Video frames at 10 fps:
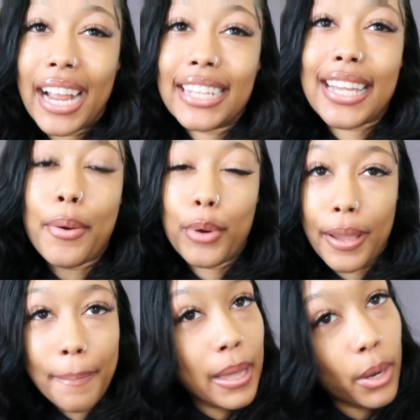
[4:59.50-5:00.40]
I guess I will
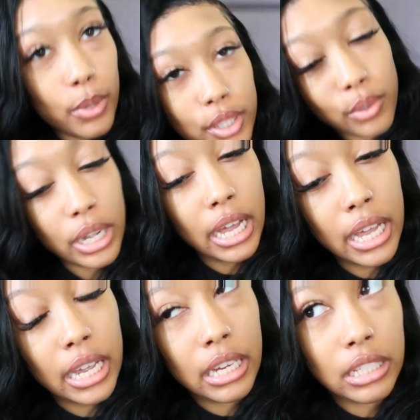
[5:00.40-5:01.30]
get back with you
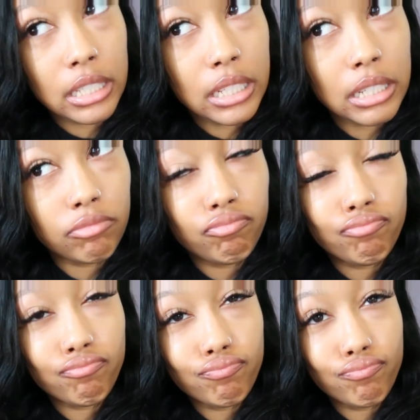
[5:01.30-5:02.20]
guys
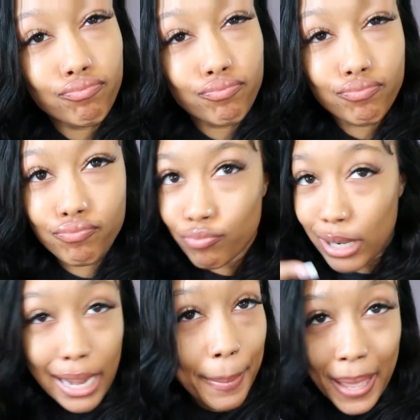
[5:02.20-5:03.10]

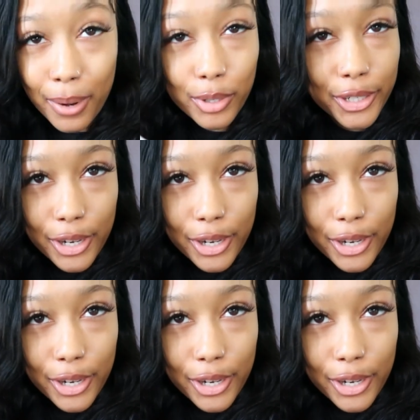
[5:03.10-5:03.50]
when I get back with